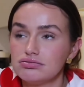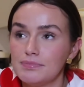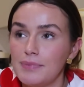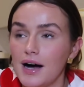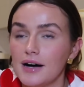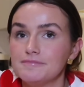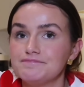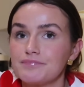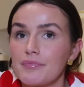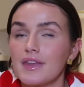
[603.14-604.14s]
But
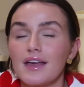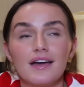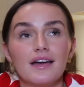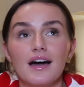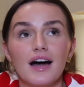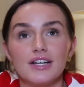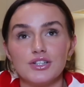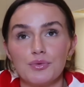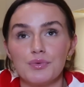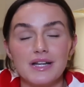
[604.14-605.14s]
I
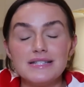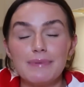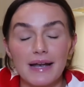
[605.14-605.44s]
don't want it to be